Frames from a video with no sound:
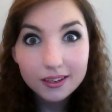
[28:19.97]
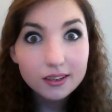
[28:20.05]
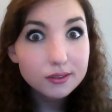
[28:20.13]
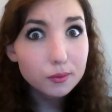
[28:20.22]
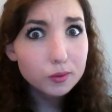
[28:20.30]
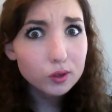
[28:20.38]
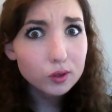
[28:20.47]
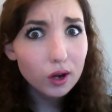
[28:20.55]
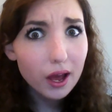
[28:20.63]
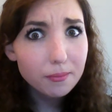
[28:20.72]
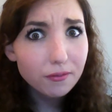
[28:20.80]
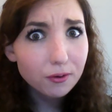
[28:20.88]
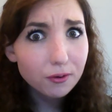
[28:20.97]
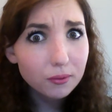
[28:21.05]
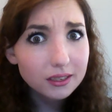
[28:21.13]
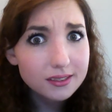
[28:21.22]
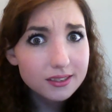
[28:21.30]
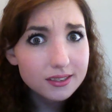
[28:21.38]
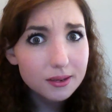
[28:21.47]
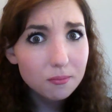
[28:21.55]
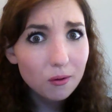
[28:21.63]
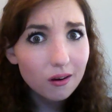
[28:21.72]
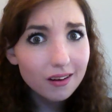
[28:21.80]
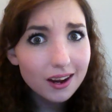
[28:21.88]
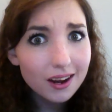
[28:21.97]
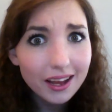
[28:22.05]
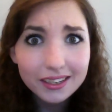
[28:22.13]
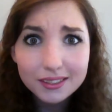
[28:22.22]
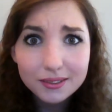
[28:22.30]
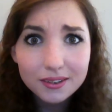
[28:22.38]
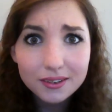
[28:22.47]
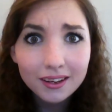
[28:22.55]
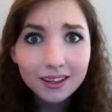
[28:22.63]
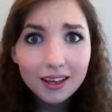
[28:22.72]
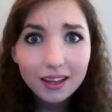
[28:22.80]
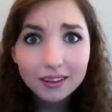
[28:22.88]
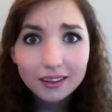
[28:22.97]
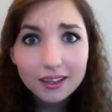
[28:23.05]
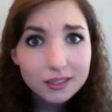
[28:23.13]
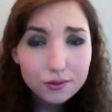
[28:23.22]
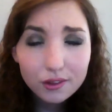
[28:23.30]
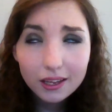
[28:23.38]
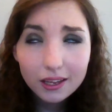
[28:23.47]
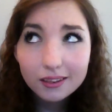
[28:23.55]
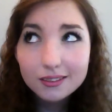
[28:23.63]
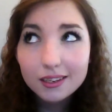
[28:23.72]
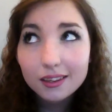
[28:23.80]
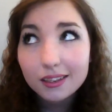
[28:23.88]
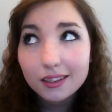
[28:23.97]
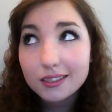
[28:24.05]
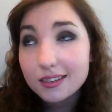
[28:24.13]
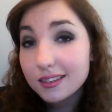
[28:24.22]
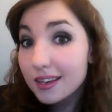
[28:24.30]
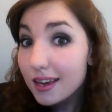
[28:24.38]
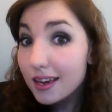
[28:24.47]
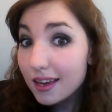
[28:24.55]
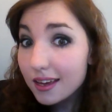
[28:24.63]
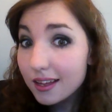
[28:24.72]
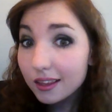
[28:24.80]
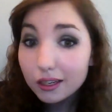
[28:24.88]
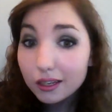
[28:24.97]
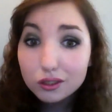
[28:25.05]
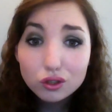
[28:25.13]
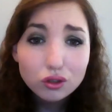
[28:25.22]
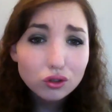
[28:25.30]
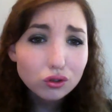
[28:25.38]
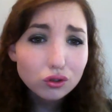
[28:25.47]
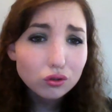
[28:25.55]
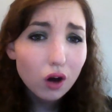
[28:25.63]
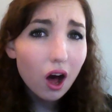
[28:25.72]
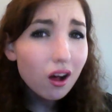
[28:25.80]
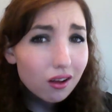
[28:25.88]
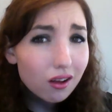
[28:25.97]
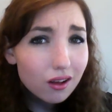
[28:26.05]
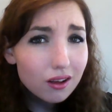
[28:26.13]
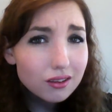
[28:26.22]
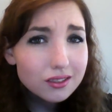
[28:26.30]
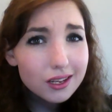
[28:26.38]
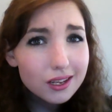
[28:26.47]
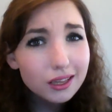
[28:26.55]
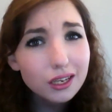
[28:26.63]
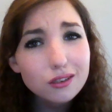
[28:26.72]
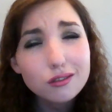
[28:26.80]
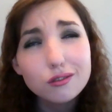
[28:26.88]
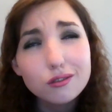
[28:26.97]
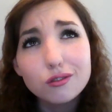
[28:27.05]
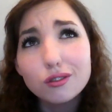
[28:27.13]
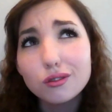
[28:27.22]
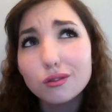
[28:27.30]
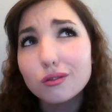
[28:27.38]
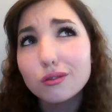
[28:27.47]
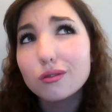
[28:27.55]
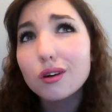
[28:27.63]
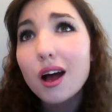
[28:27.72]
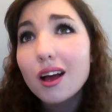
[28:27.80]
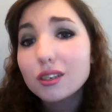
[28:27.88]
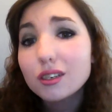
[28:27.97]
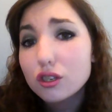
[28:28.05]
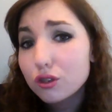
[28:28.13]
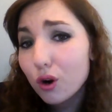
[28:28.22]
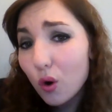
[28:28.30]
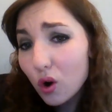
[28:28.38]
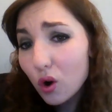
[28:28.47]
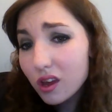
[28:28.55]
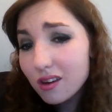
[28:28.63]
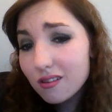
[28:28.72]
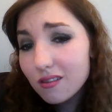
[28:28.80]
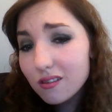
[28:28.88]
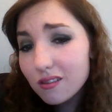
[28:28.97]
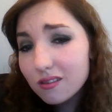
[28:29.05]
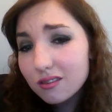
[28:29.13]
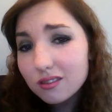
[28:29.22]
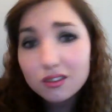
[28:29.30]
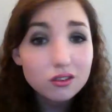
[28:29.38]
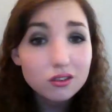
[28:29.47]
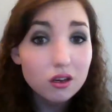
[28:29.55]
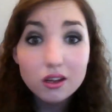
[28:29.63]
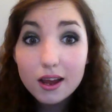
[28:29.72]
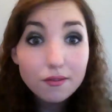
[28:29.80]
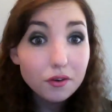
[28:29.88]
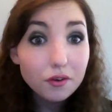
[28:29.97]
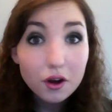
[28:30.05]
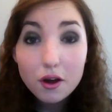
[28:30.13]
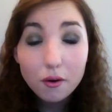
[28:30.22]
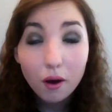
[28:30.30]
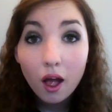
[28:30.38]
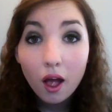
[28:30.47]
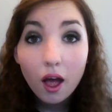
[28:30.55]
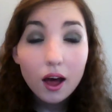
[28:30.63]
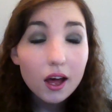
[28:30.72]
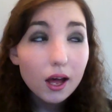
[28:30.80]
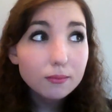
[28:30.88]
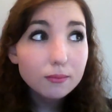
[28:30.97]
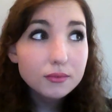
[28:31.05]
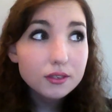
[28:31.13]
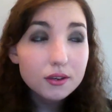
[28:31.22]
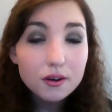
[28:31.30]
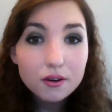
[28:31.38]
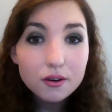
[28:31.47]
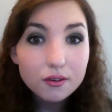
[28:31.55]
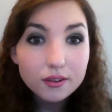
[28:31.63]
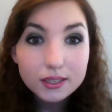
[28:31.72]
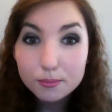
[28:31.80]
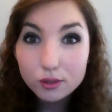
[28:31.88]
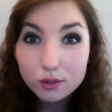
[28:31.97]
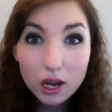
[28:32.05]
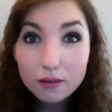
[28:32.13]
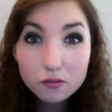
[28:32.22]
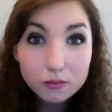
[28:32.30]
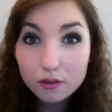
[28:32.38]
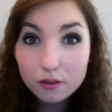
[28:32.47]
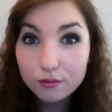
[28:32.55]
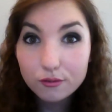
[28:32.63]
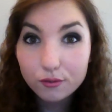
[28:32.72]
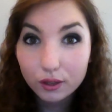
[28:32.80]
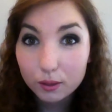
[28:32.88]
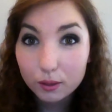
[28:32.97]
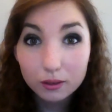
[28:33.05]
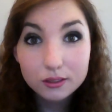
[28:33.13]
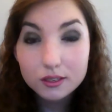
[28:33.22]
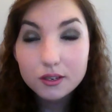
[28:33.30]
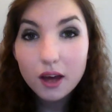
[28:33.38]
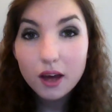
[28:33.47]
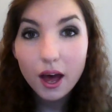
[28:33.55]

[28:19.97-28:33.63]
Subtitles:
subscribe if you want to see more. I do lots of things. I like to sing, I like to do hauls, I like to do tutorials. You never know. So subscribe to me if you really want to.